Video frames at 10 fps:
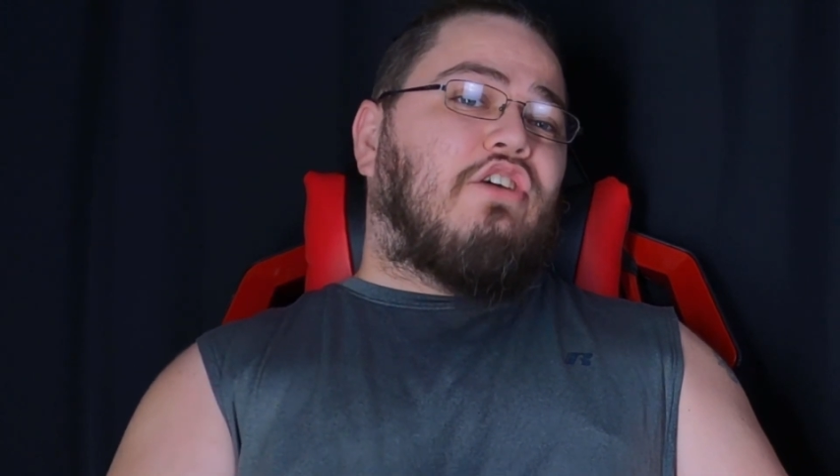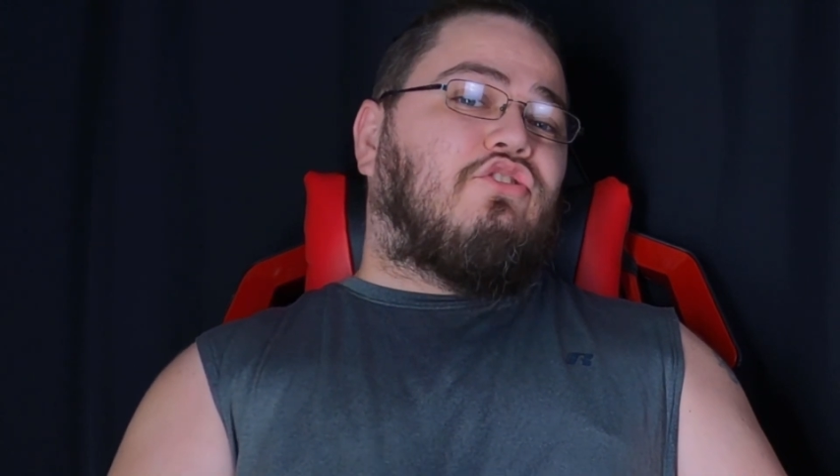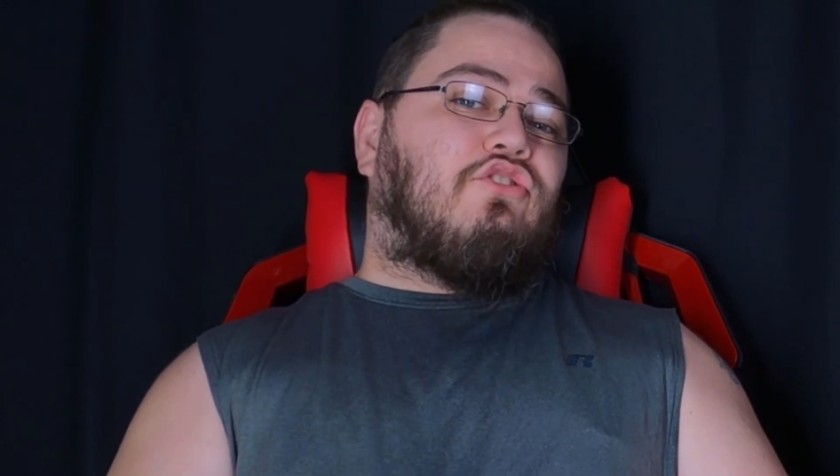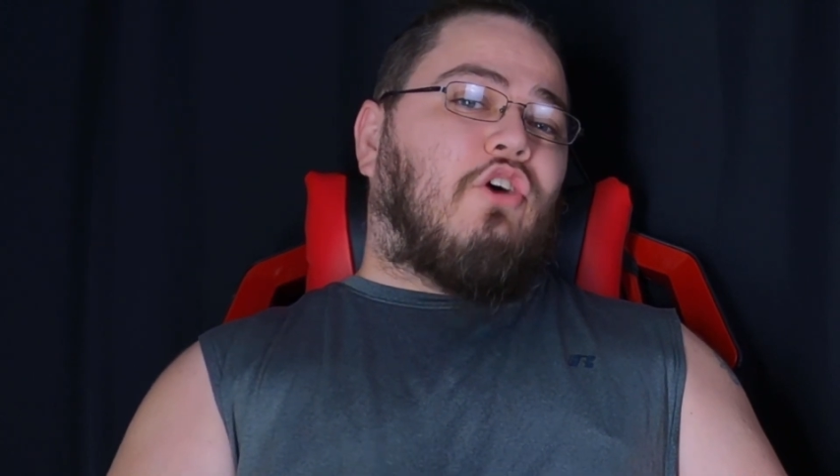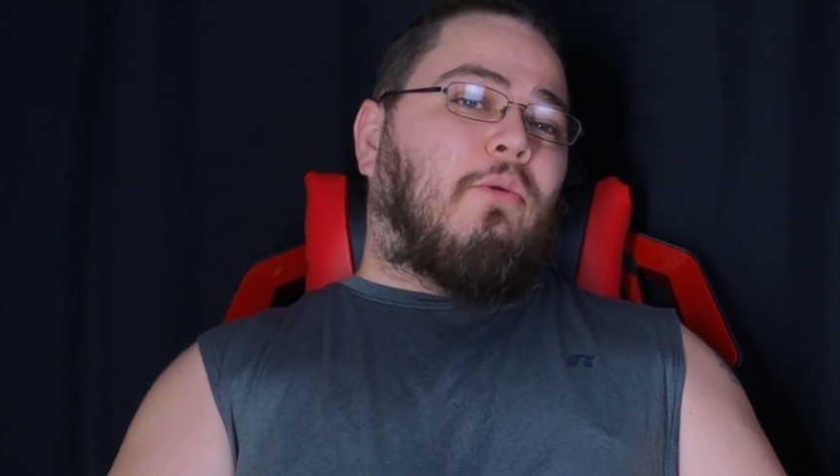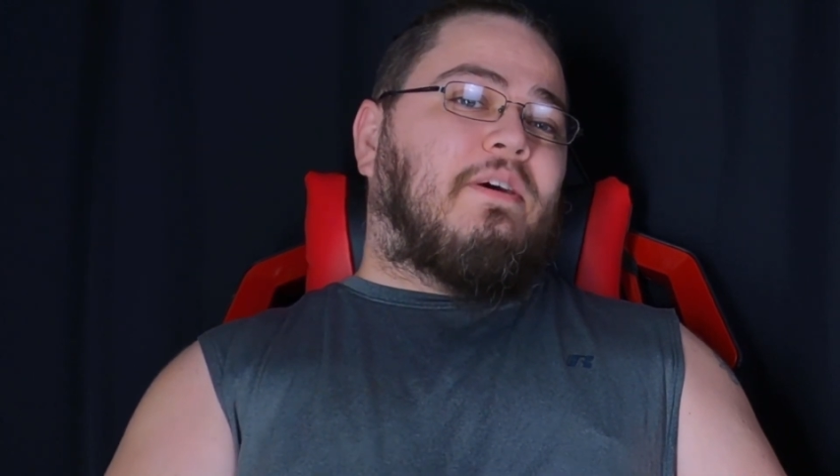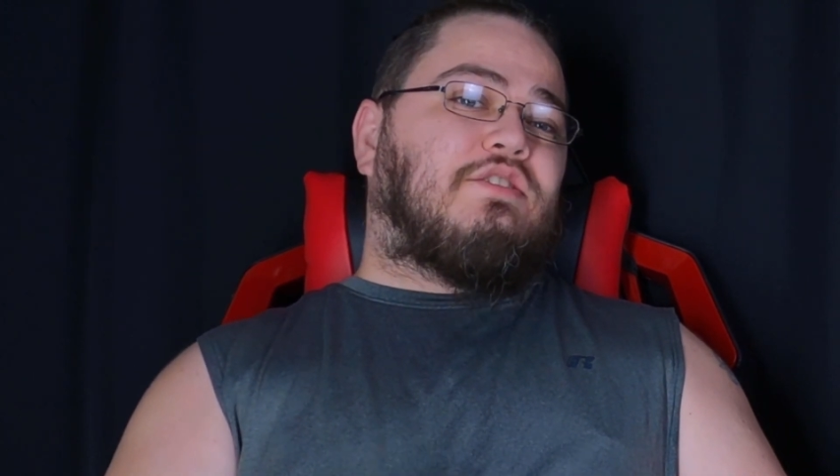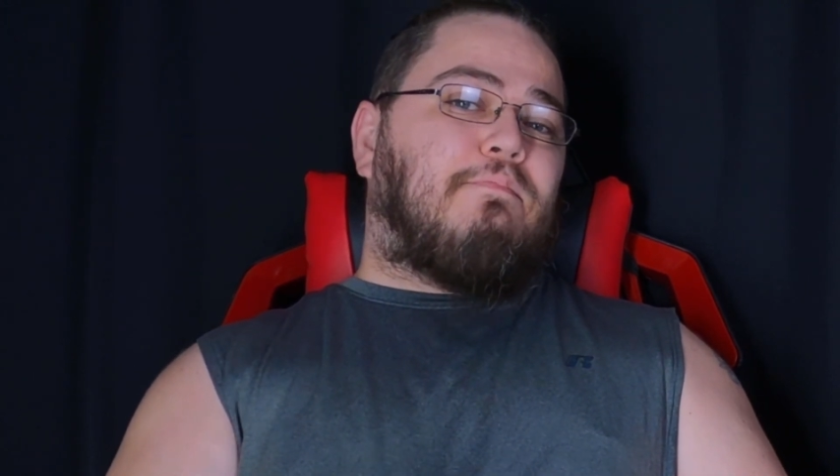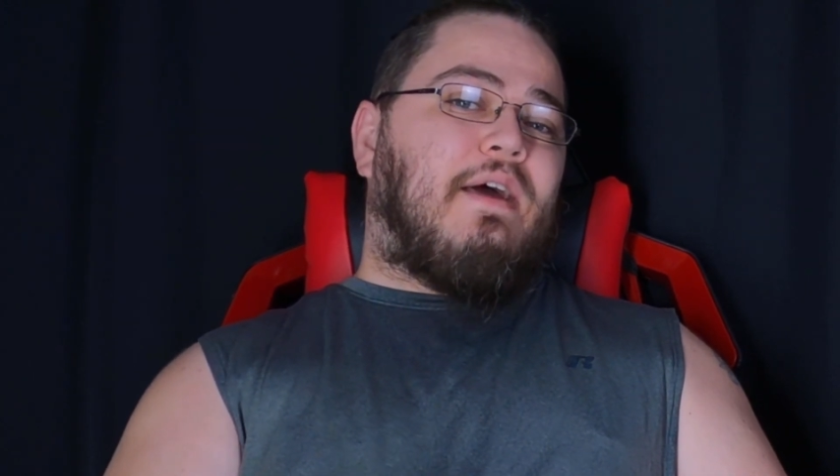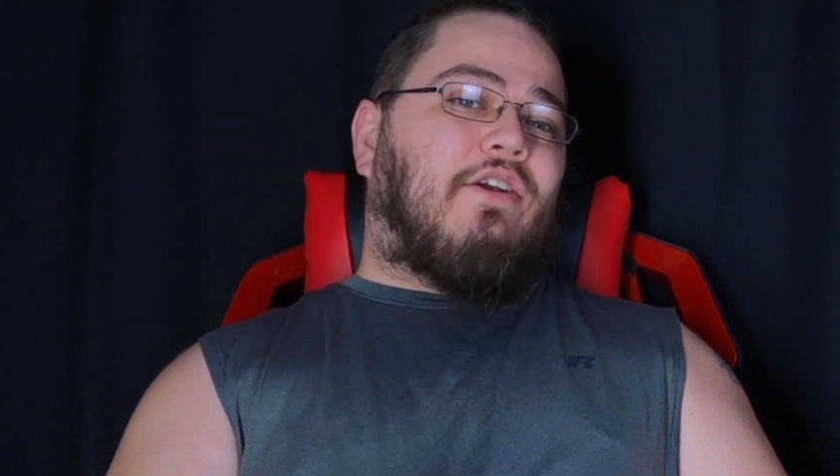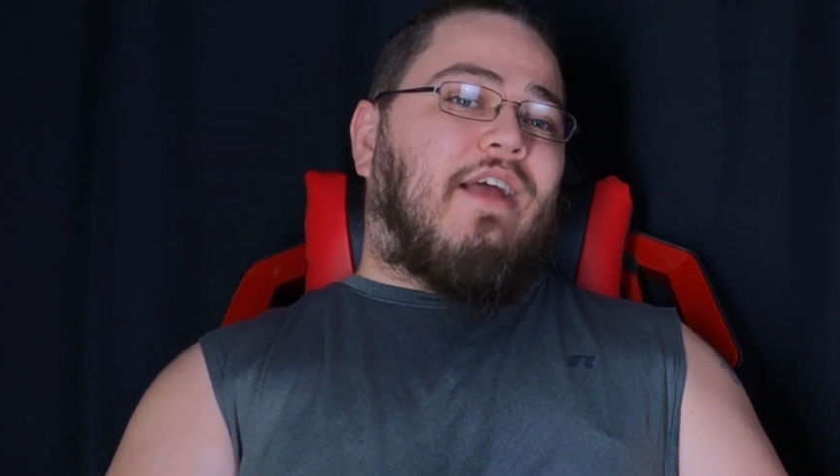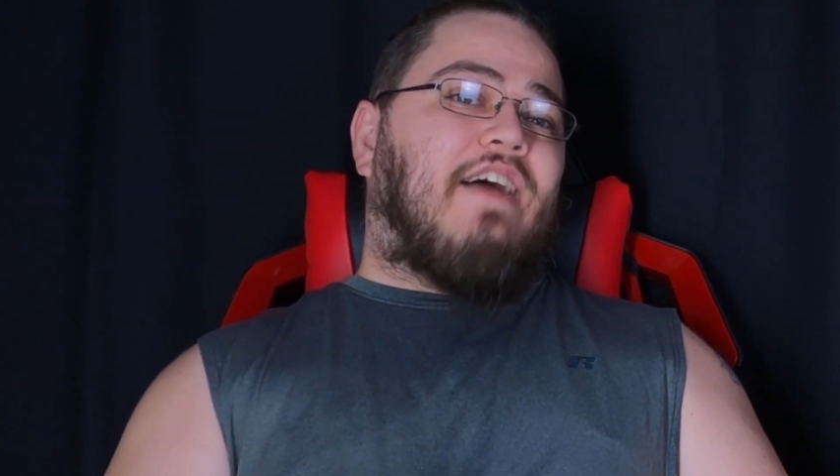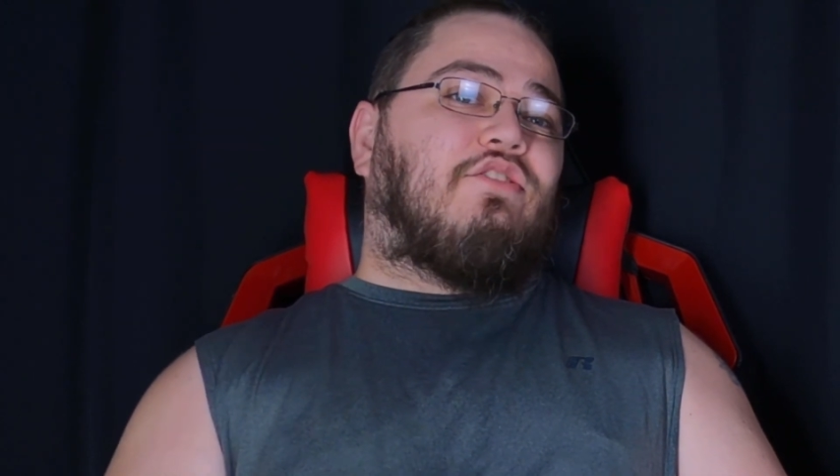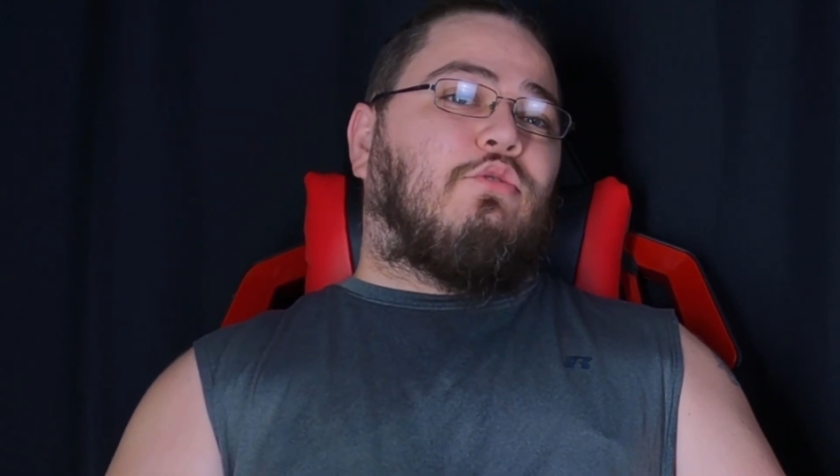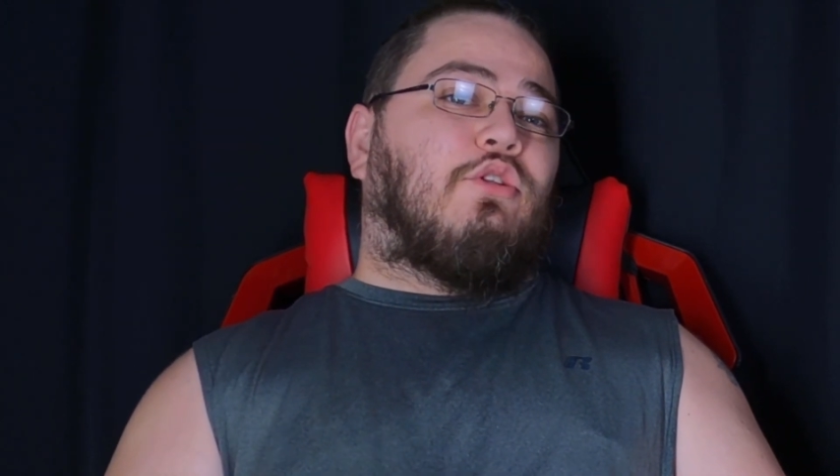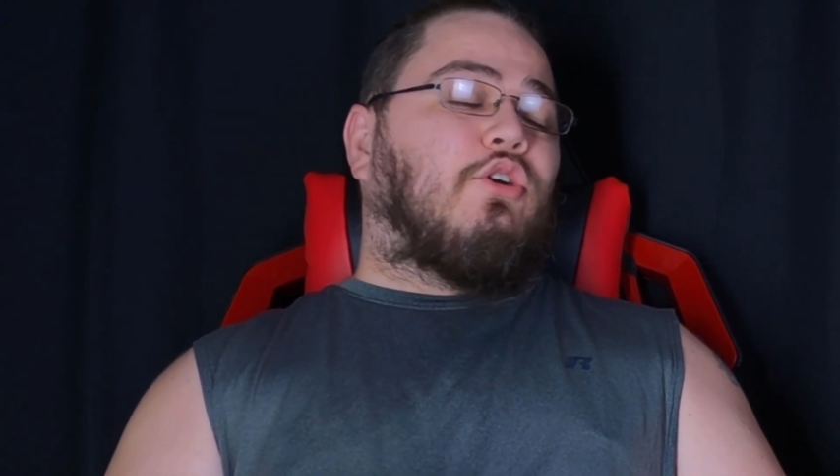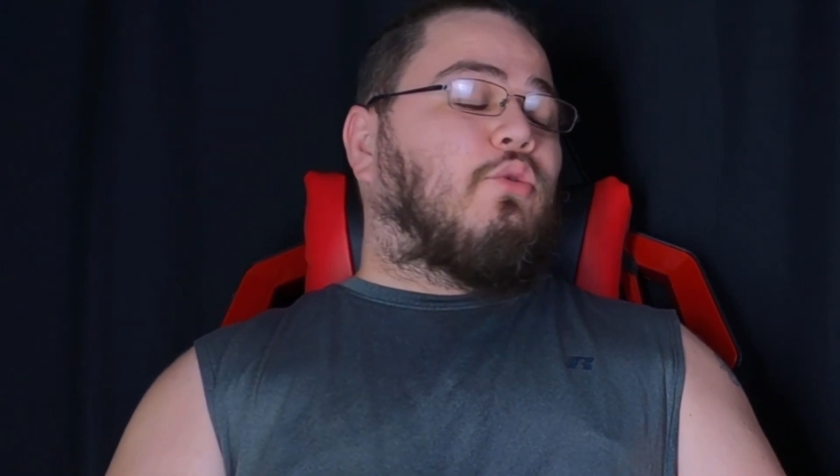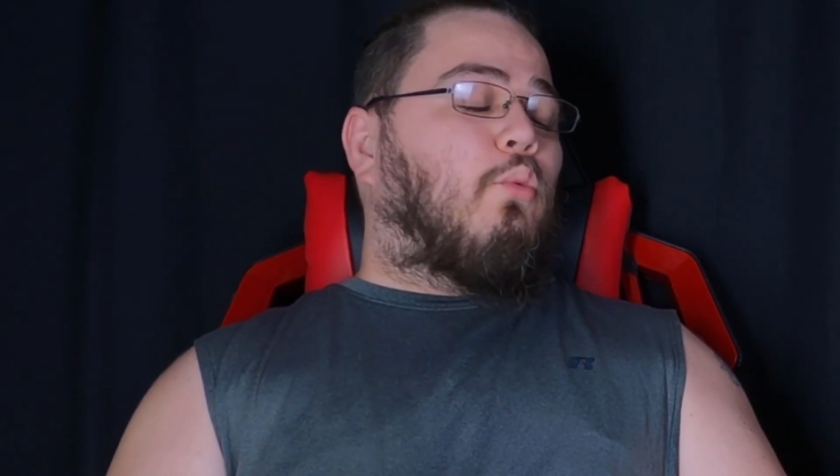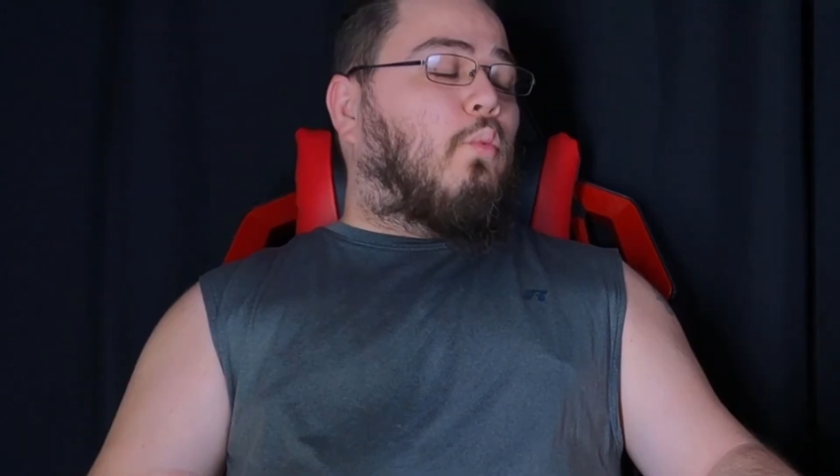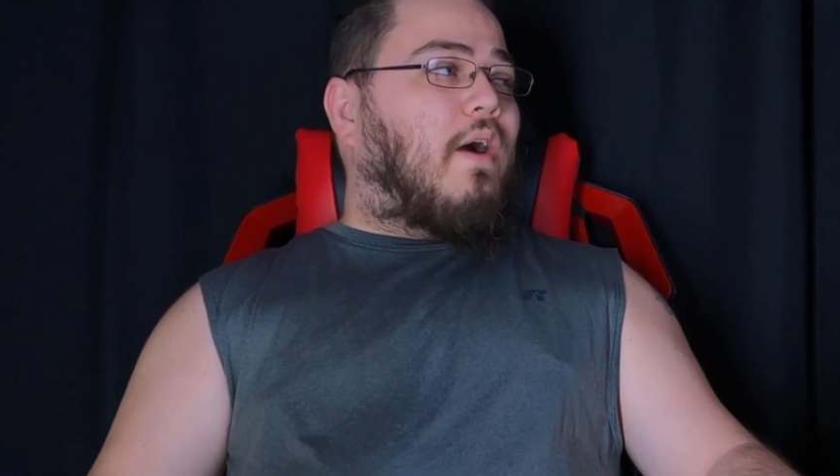so much better as you learn